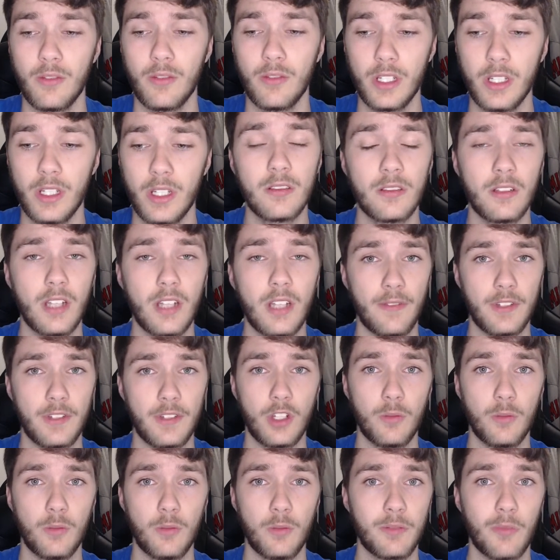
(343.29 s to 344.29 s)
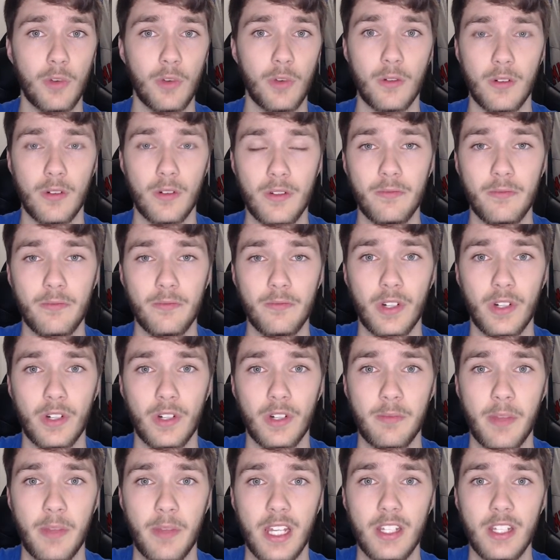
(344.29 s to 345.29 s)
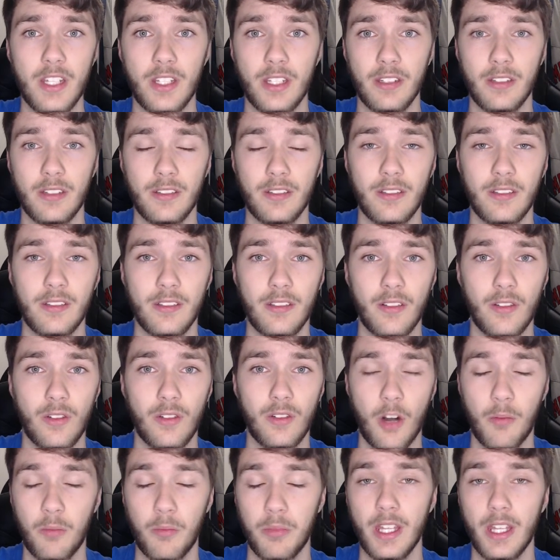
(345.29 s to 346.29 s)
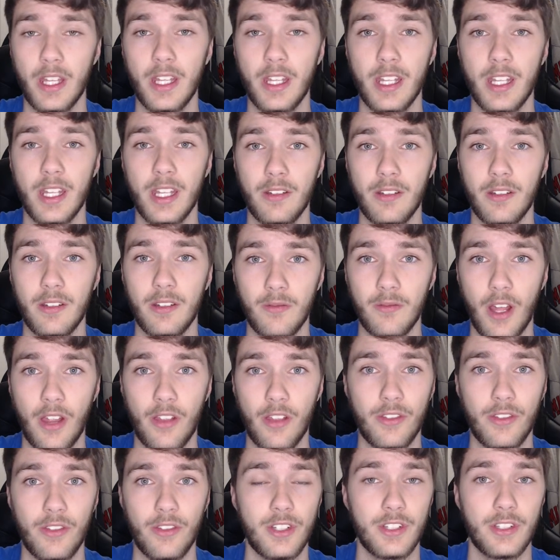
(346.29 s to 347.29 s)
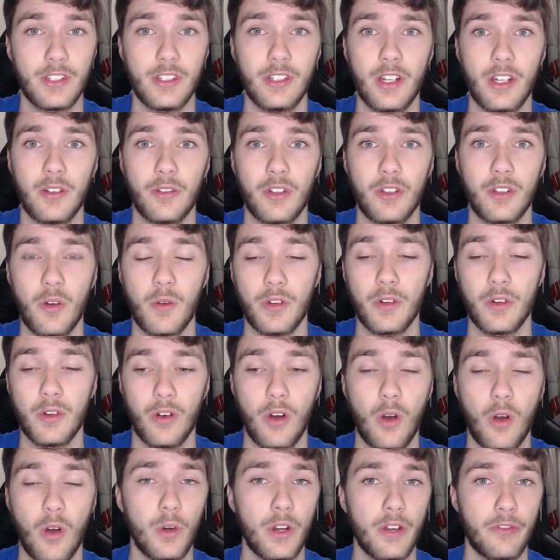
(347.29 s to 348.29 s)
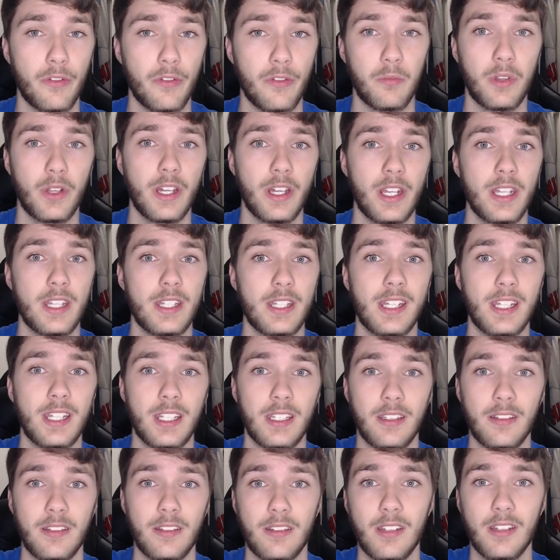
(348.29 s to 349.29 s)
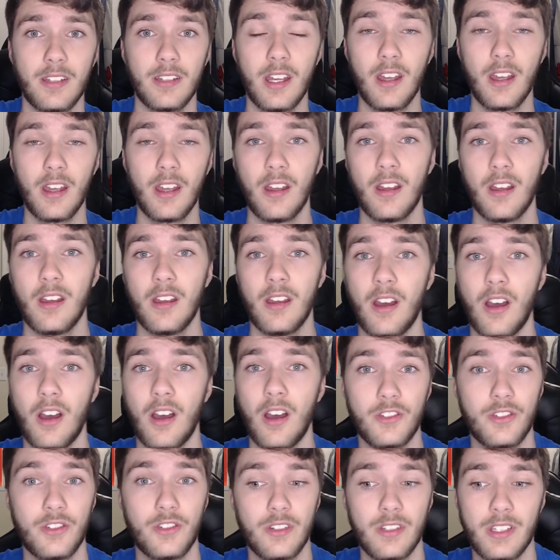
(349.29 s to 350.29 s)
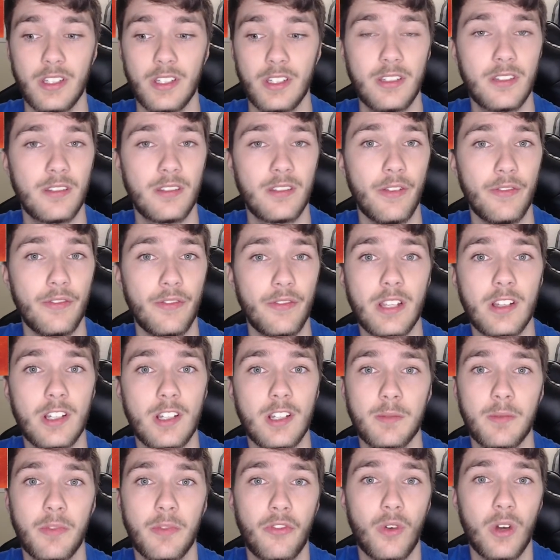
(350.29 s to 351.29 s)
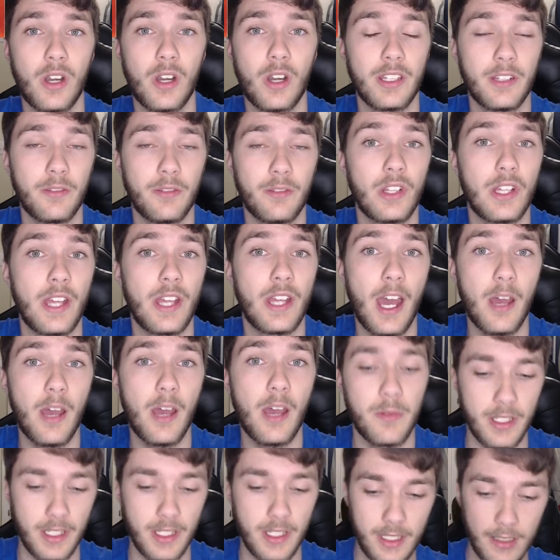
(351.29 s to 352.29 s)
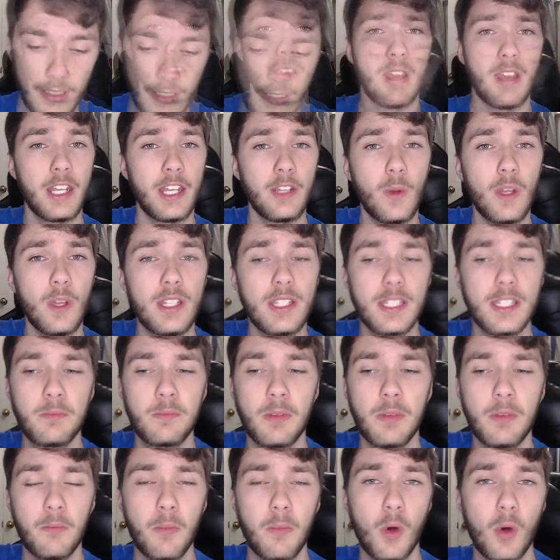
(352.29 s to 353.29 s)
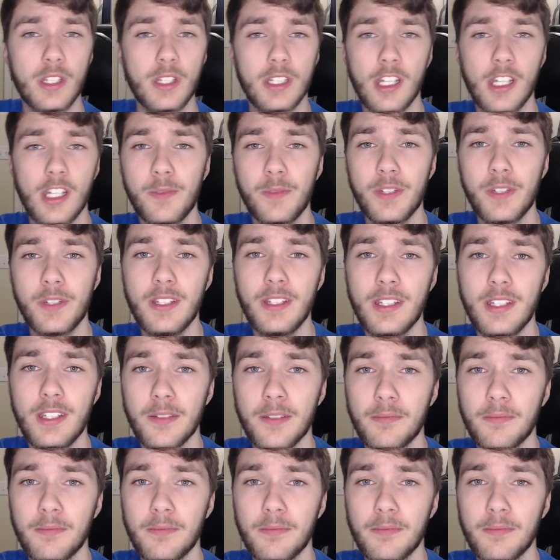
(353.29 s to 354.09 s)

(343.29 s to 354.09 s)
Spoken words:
We have so much more room for expansion on our planet, rather than just, going to a whole different planet, taking hundreds of years before anything really happens. Anyways, it's been Bold Assumptions.